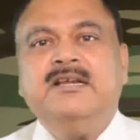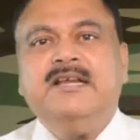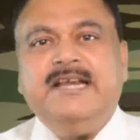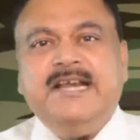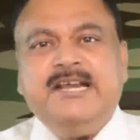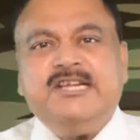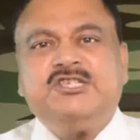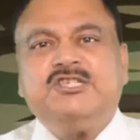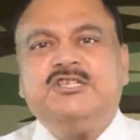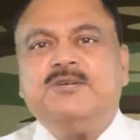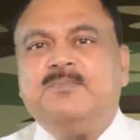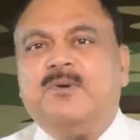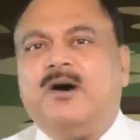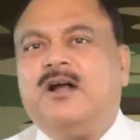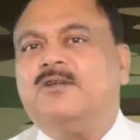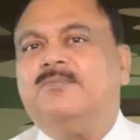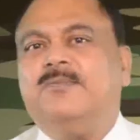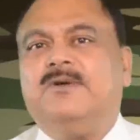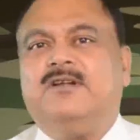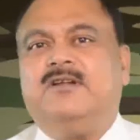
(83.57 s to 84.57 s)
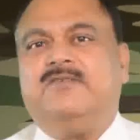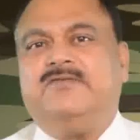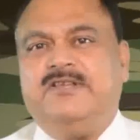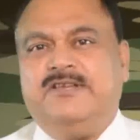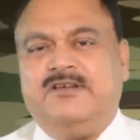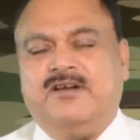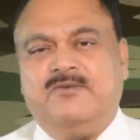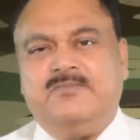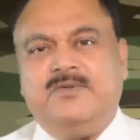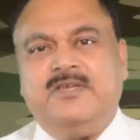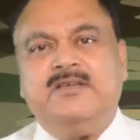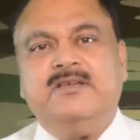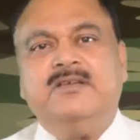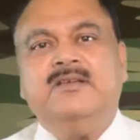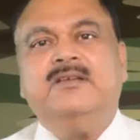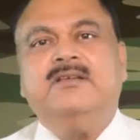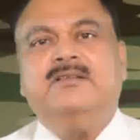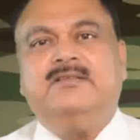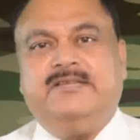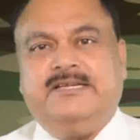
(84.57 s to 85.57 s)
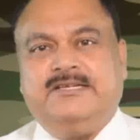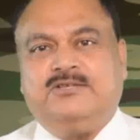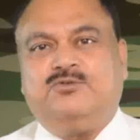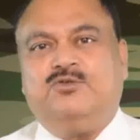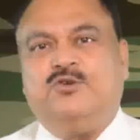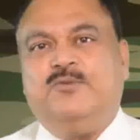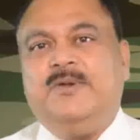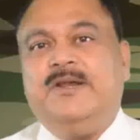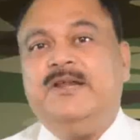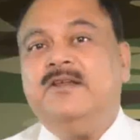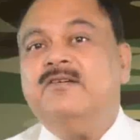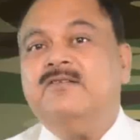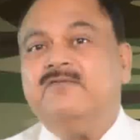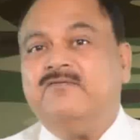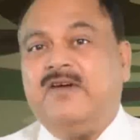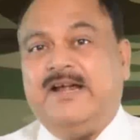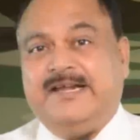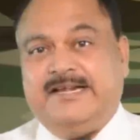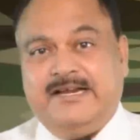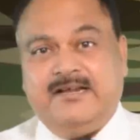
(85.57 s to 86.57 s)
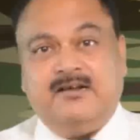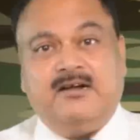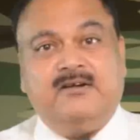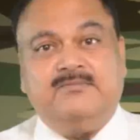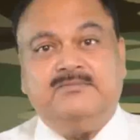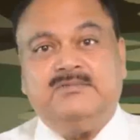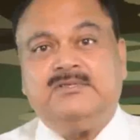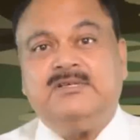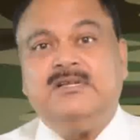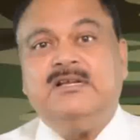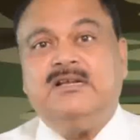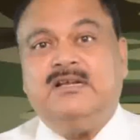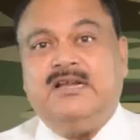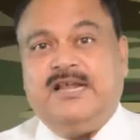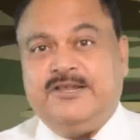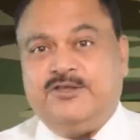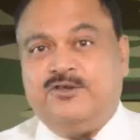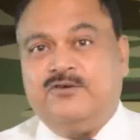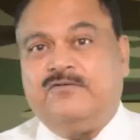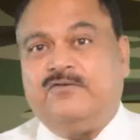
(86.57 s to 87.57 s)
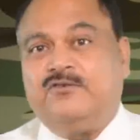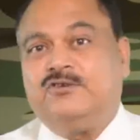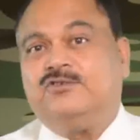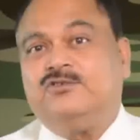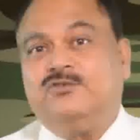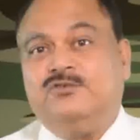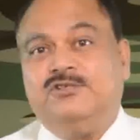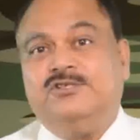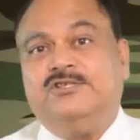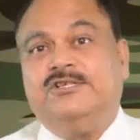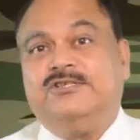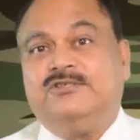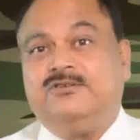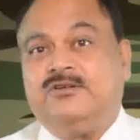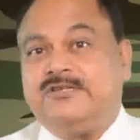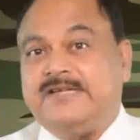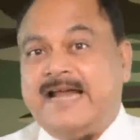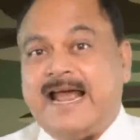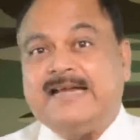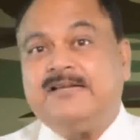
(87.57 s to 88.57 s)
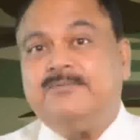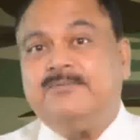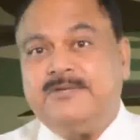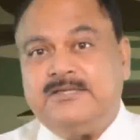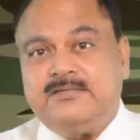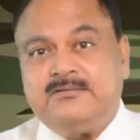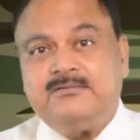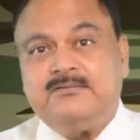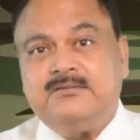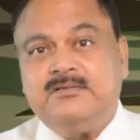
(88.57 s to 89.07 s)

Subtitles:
Each department of the army, this could be fighting arms like your foot soldiers or tankmen.